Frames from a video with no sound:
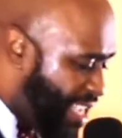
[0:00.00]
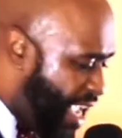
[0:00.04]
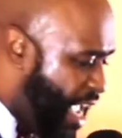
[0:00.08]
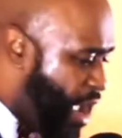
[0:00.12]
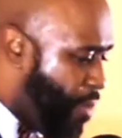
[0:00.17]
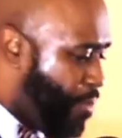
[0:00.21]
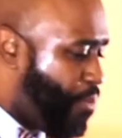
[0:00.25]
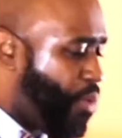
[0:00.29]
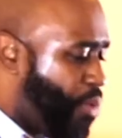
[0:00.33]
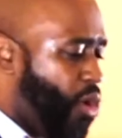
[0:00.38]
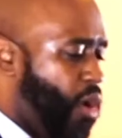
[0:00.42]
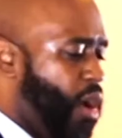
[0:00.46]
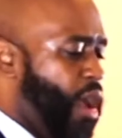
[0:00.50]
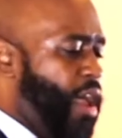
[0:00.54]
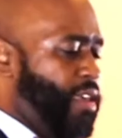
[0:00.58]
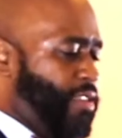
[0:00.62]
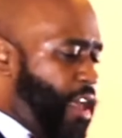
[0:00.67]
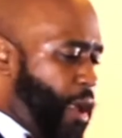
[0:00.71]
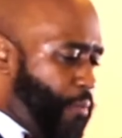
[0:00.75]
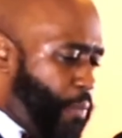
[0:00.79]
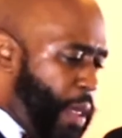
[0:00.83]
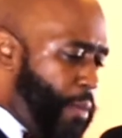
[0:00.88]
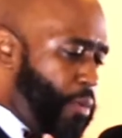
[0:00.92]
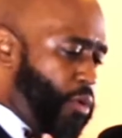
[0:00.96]
temple
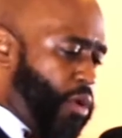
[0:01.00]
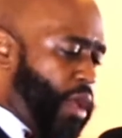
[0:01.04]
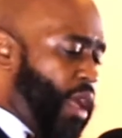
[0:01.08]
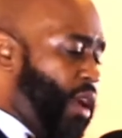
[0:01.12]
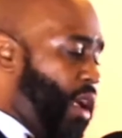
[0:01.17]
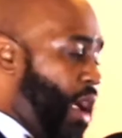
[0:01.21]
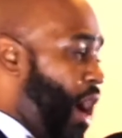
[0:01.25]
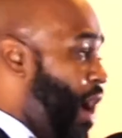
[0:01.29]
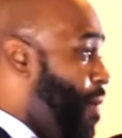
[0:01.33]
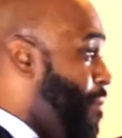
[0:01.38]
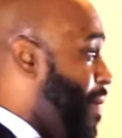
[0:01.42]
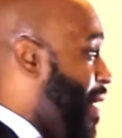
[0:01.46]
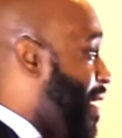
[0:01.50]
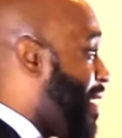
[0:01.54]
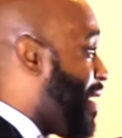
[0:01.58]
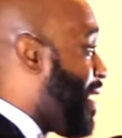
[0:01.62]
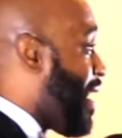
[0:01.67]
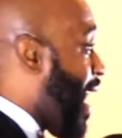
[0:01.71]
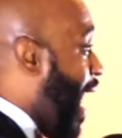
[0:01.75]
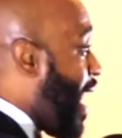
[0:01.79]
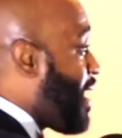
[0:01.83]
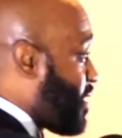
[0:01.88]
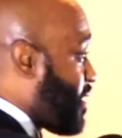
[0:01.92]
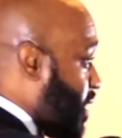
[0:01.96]
that people can come
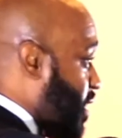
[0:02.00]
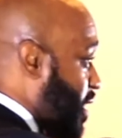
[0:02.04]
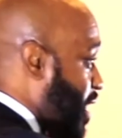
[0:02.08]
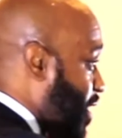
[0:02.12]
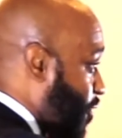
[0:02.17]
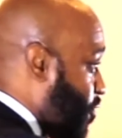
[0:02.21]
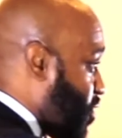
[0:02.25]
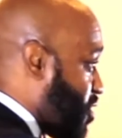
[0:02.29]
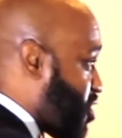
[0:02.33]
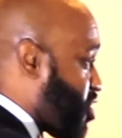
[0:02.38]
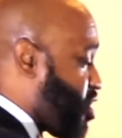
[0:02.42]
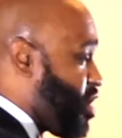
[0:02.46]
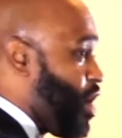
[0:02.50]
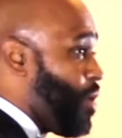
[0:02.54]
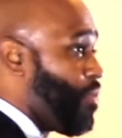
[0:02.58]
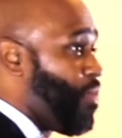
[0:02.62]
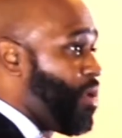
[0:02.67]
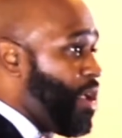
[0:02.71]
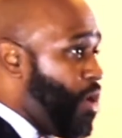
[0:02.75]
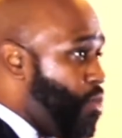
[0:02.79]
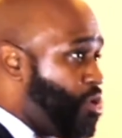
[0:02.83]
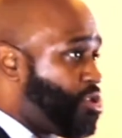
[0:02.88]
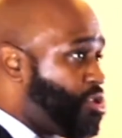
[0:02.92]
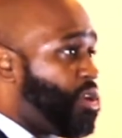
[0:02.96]
in, like Deliverance
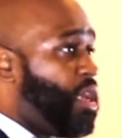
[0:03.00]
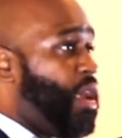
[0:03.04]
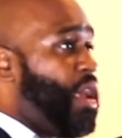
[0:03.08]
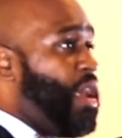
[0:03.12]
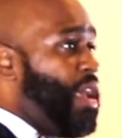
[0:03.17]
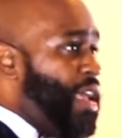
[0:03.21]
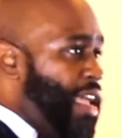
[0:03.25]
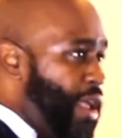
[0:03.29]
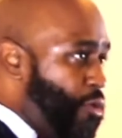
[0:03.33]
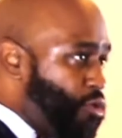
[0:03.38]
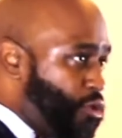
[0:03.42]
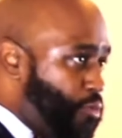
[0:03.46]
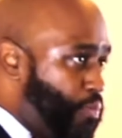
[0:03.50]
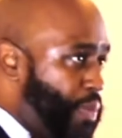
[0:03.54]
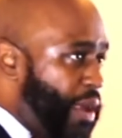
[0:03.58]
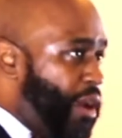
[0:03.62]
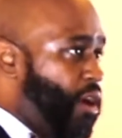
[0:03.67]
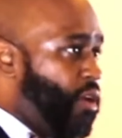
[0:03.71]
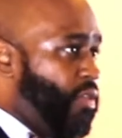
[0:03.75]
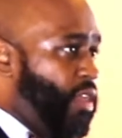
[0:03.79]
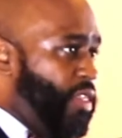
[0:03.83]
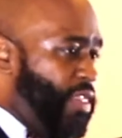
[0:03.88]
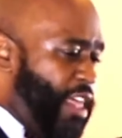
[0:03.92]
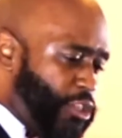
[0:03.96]
Temple. It was it was
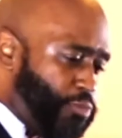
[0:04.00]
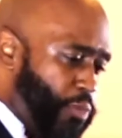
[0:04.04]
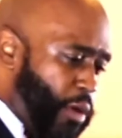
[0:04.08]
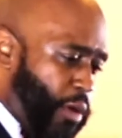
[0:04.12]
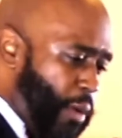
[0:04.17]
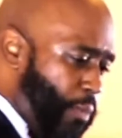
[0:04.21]
bigger than this,